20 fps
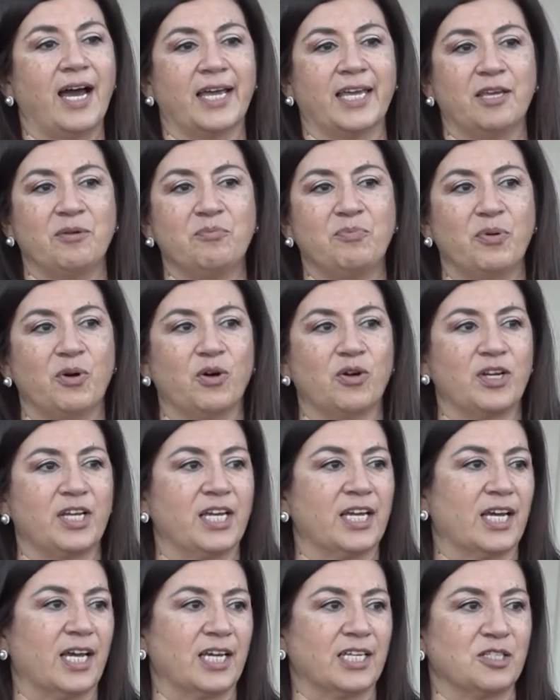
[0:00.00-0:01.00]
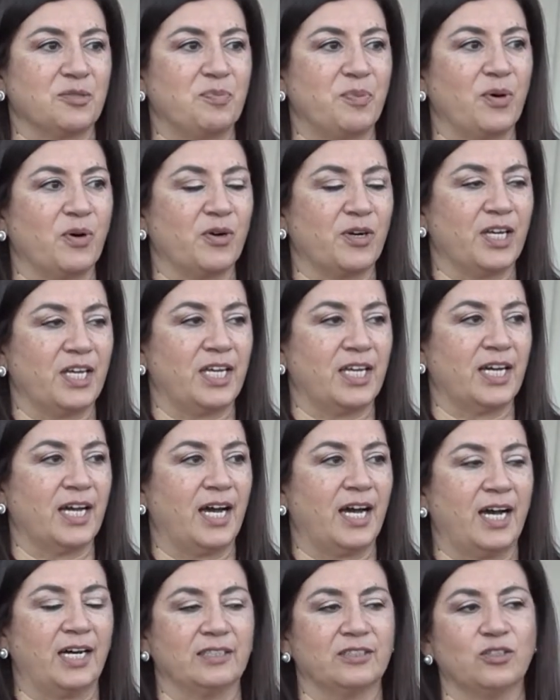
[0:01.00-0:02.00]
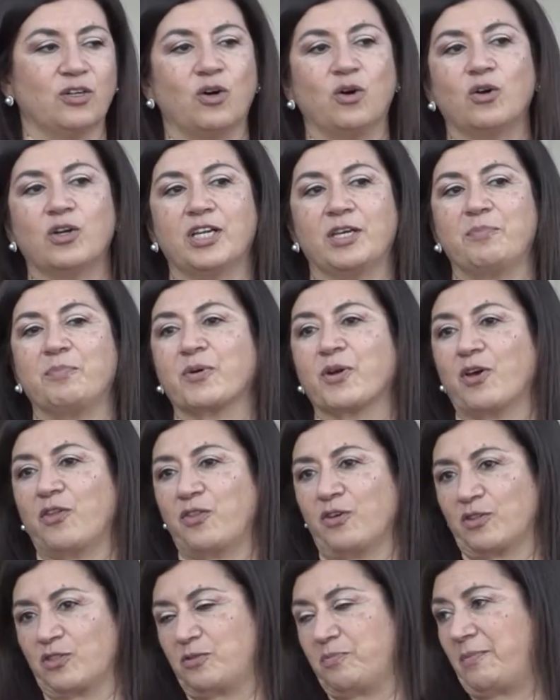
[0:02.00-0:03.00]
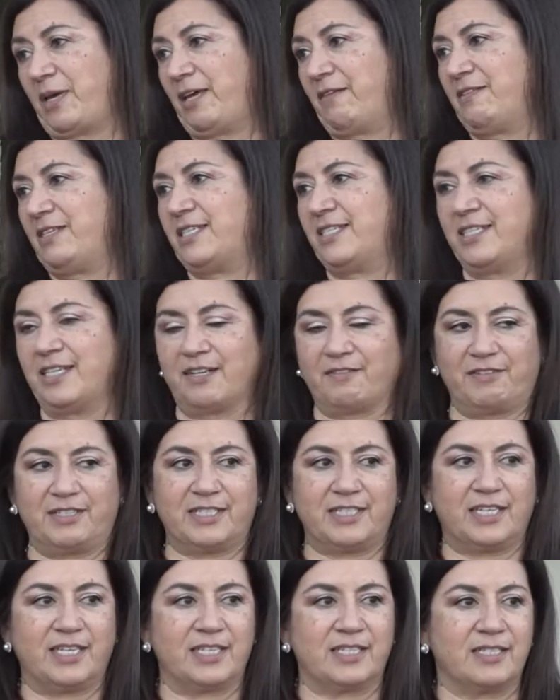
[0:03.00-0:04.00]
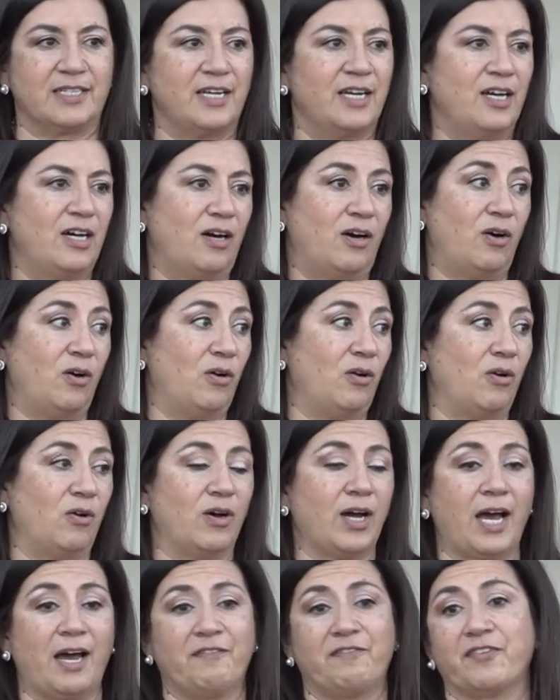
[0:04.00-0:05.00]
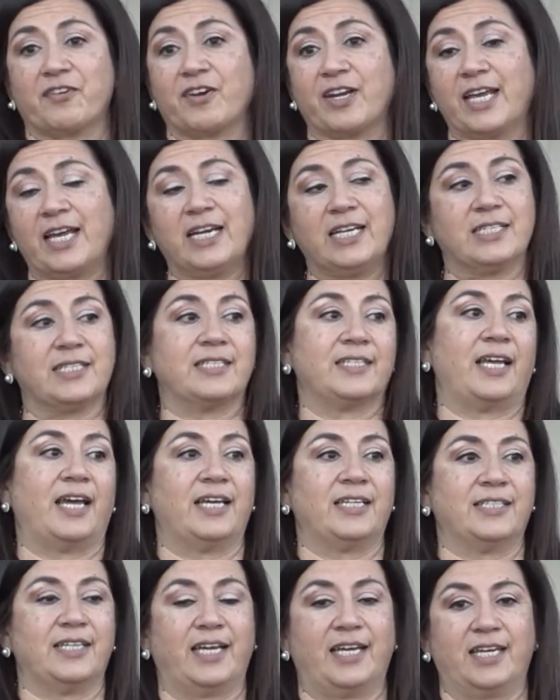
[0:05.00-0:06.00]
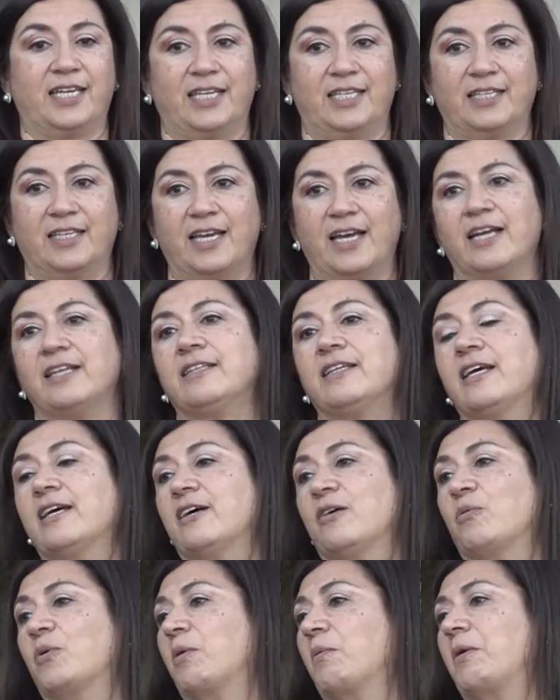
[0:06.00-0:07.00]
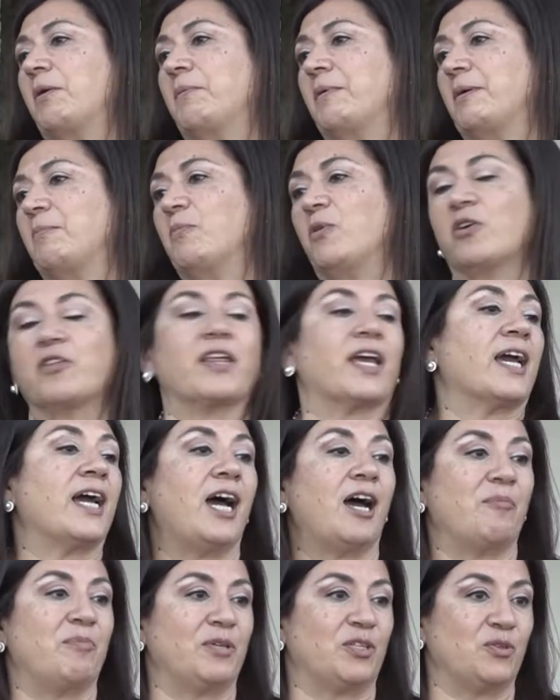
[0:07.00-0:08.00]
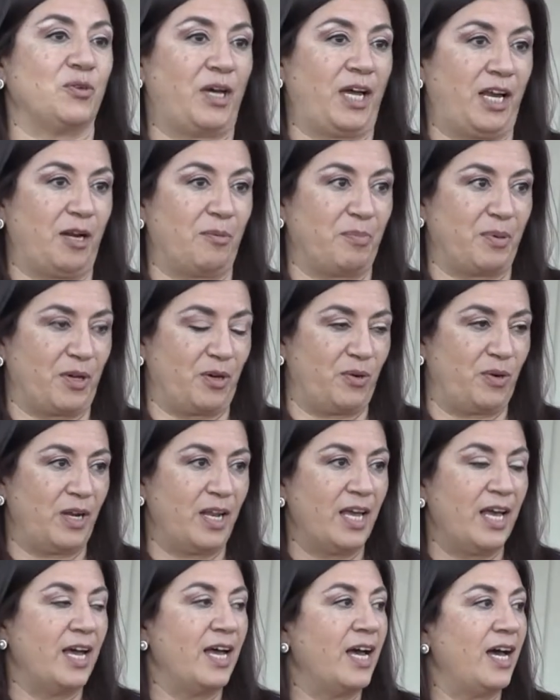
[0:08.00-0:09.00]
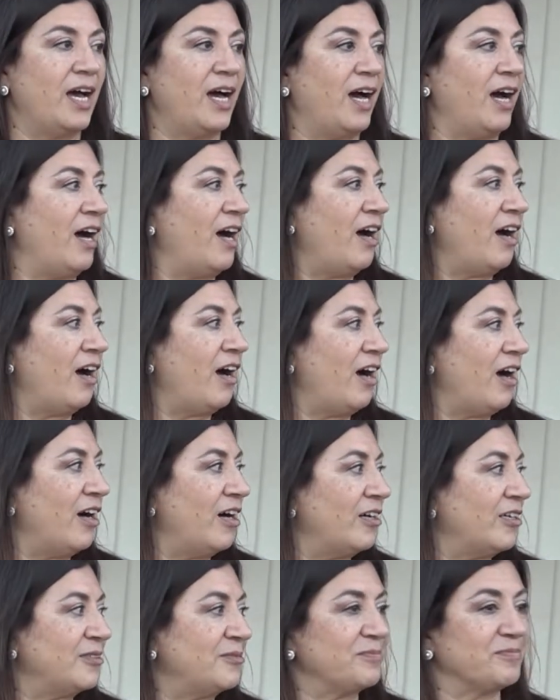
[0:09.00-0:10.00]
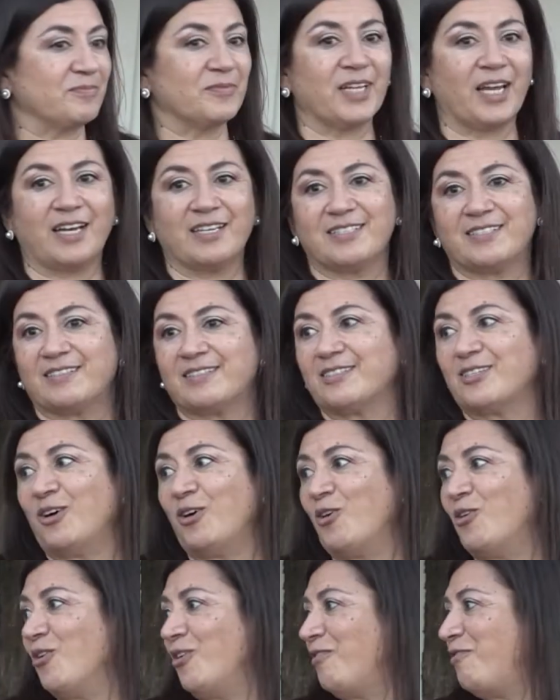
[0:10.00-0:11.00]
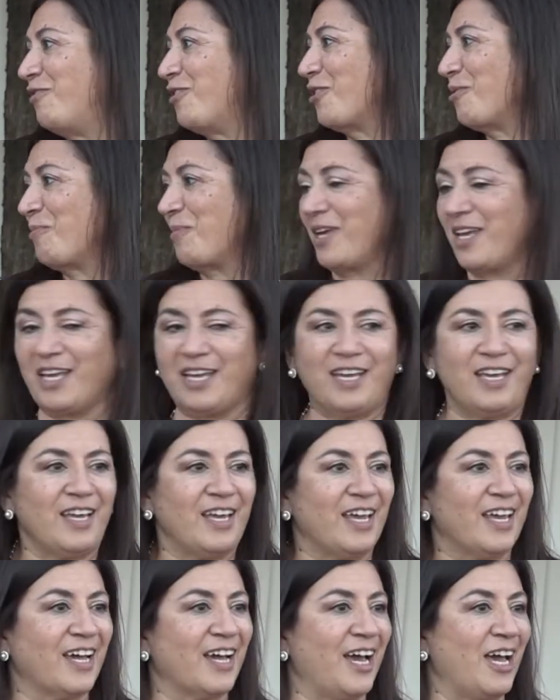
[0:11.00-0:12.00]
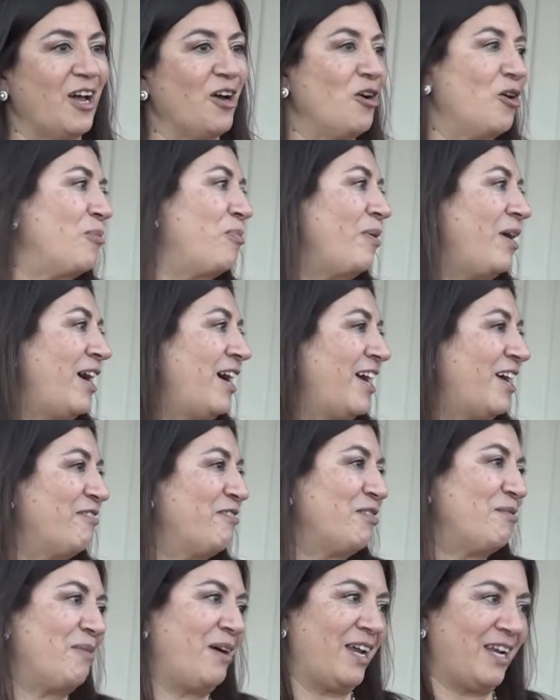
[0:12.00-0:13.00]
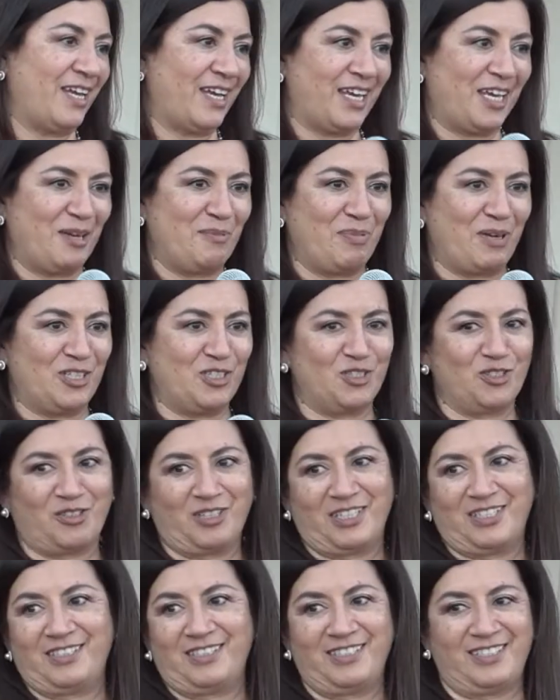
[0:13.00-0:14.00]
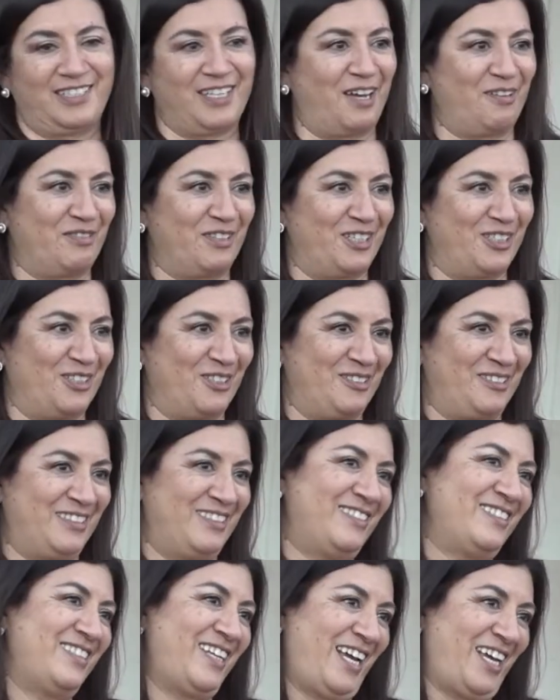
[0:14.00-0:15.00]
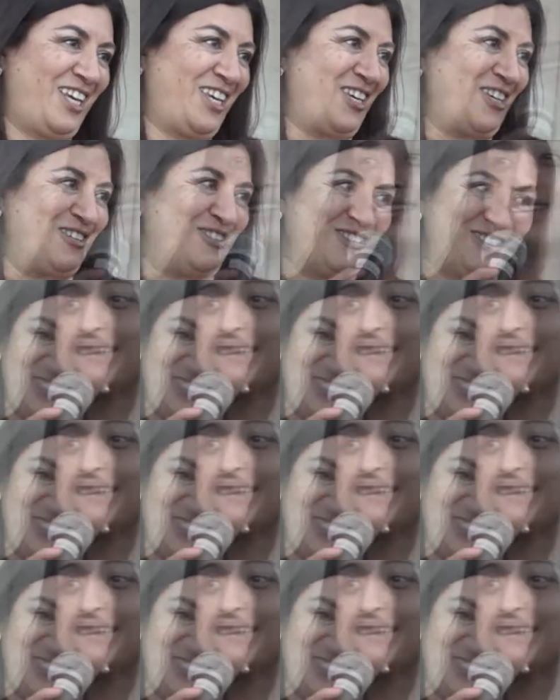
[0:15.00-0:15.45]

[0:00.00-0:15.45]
importing, exporting, not only products, maybe services, or have real estate in India, we will be more than happy to help you. That's all for me, and I hope everybody keep enjoying this afternoon. Thank you.